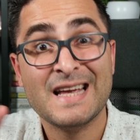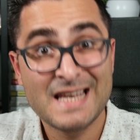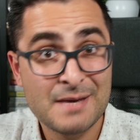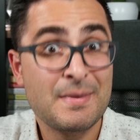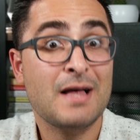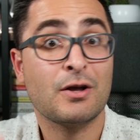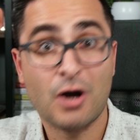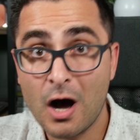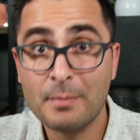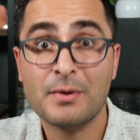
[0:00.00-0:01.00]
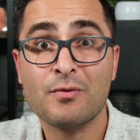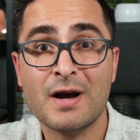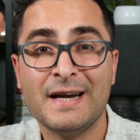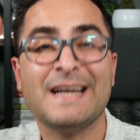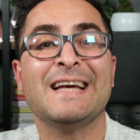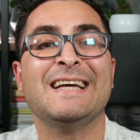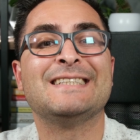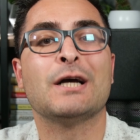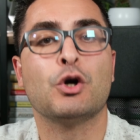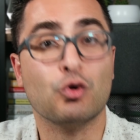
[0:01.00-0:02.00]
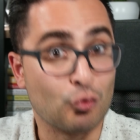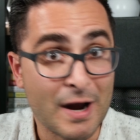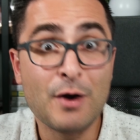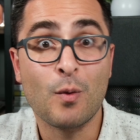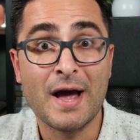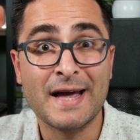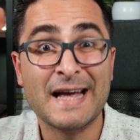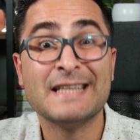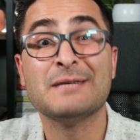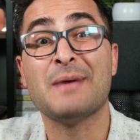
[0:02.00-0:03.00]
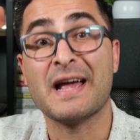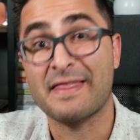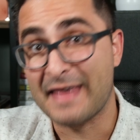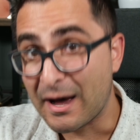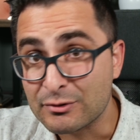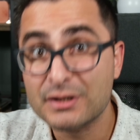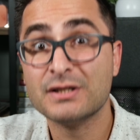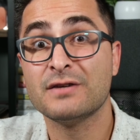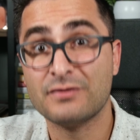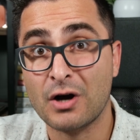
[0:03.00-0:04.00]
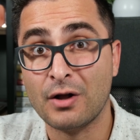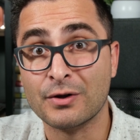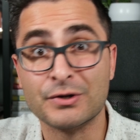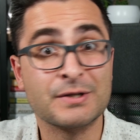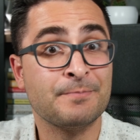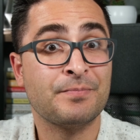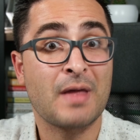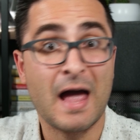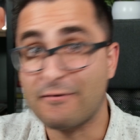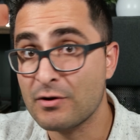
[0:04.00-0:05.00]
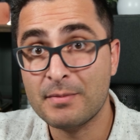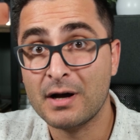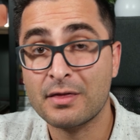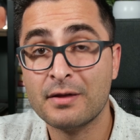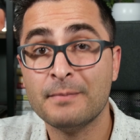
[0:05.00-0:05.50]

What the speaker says: Email copywriting is a great way to make thousands of dollars every month